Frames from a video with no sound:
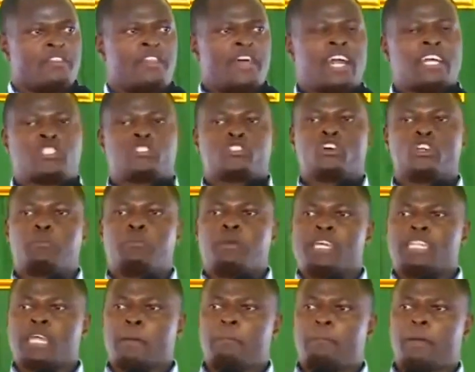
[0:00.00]
They should
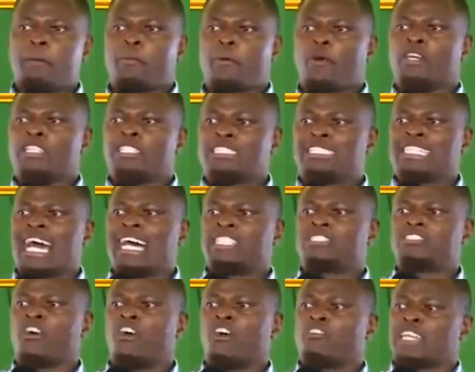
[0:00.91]
be the people in
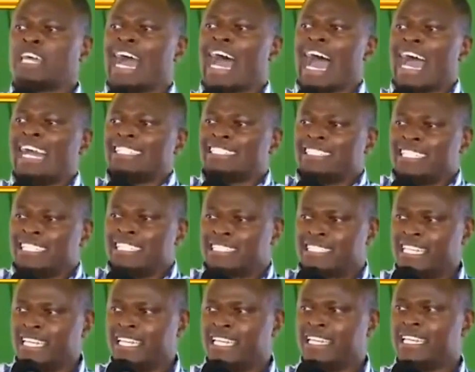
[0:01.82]
charge of the
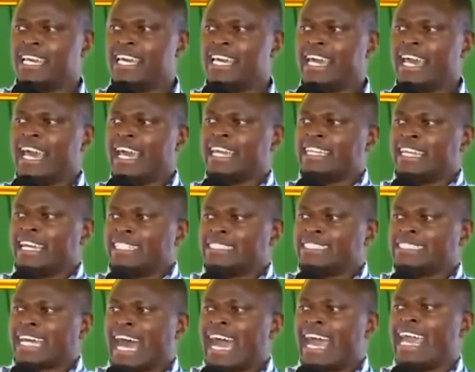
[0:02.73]
ICT and the
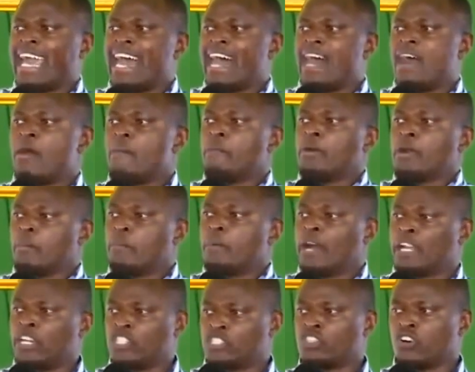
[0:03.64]
entire
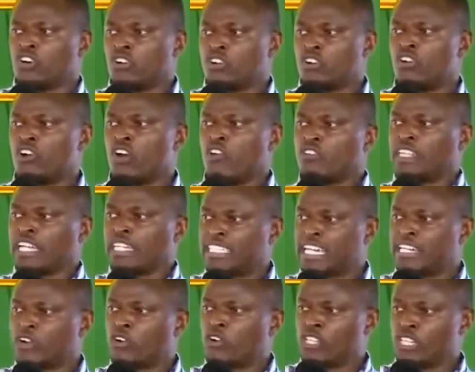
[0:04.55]
preparation of the
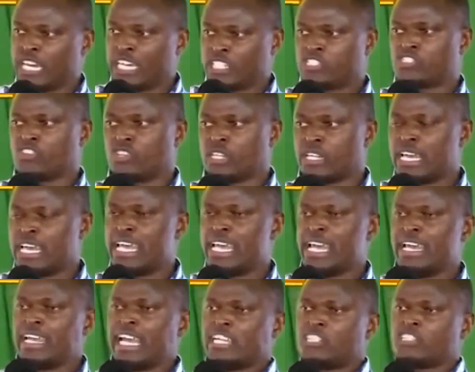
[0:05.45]
general election.
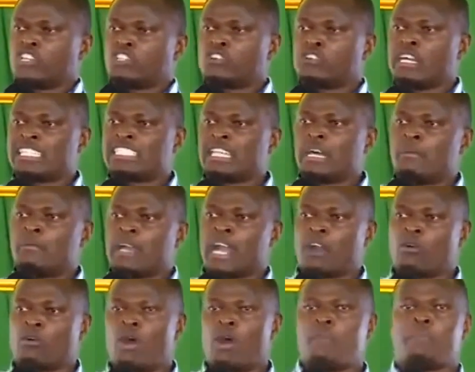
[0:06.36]
Na diyo tunasema
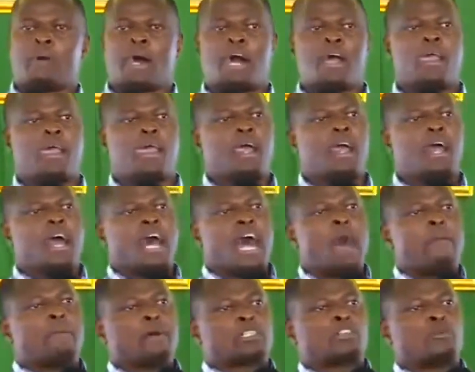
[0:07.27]
ya kwamba,
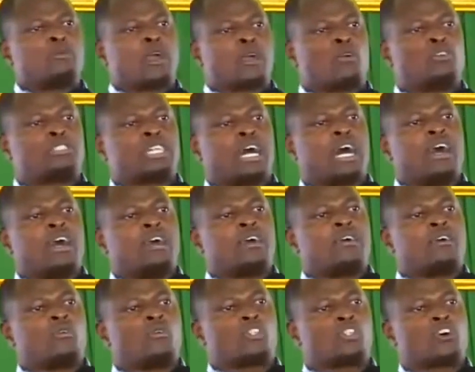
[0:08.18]
hapa tumekuja
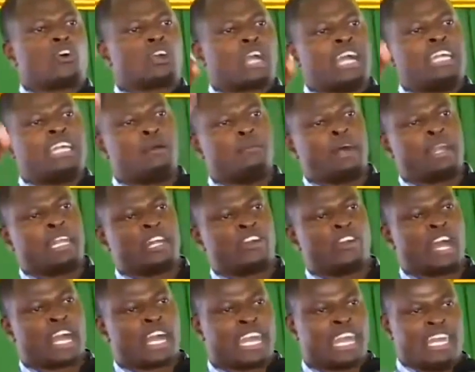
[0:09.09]
kutoka ina
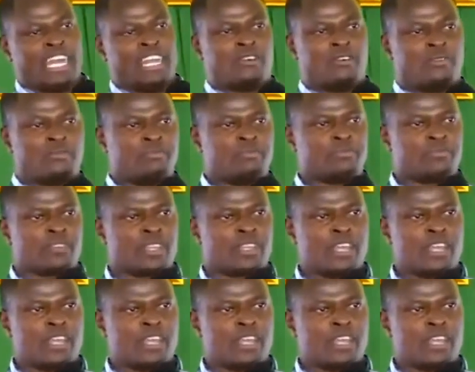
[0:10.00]
maneno ya Keno.